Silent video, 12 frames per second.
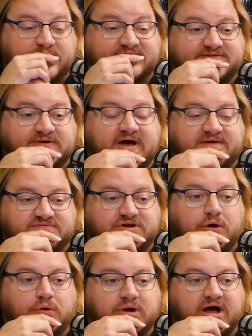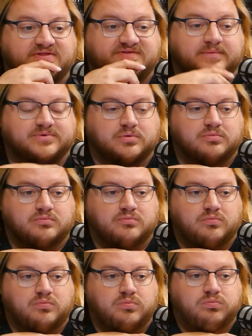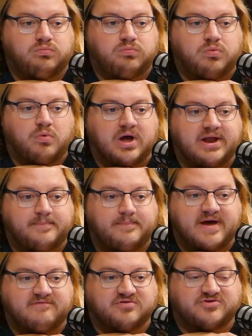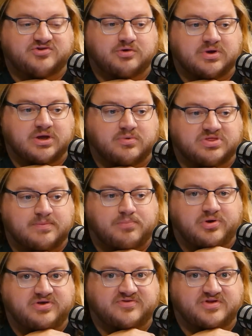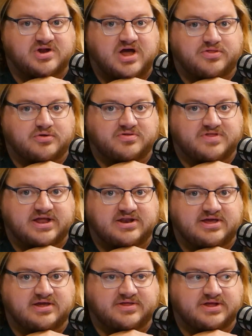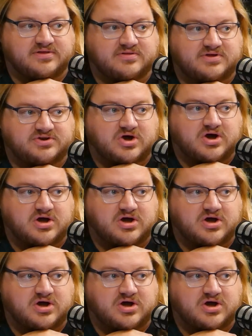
we still have no concept on what Bev was doing with the poison other than killing the dog.